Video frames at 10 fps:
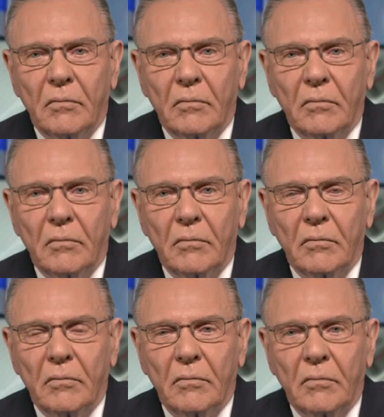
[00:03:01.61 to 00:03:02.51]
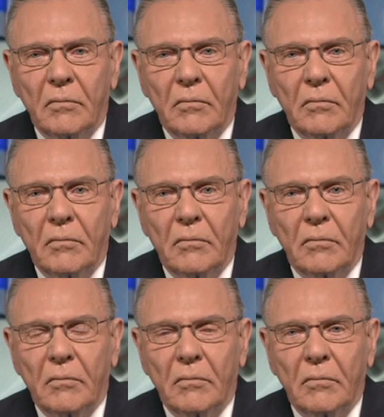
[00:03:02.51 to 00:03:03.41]

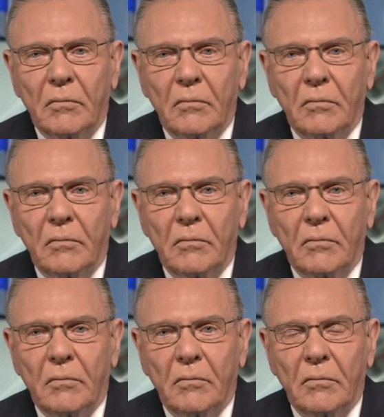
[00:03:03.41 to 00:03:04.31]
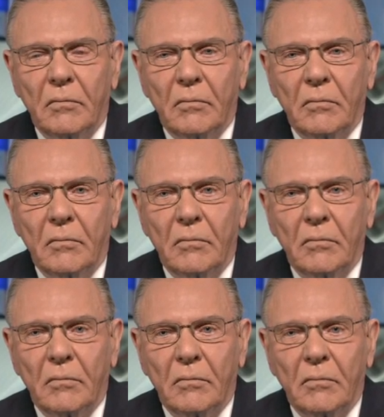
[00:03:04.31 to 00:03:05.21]

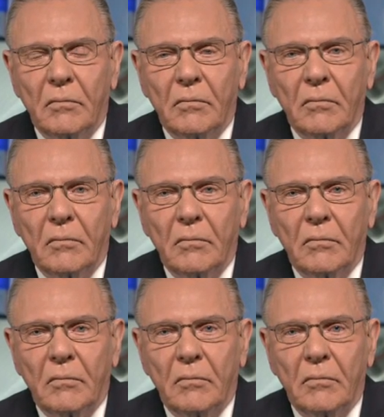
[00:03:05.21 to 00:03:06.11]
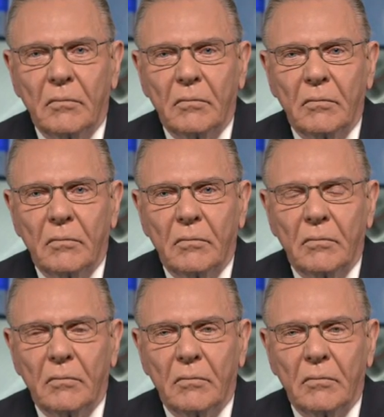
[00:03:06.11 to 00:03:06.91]
[no speech]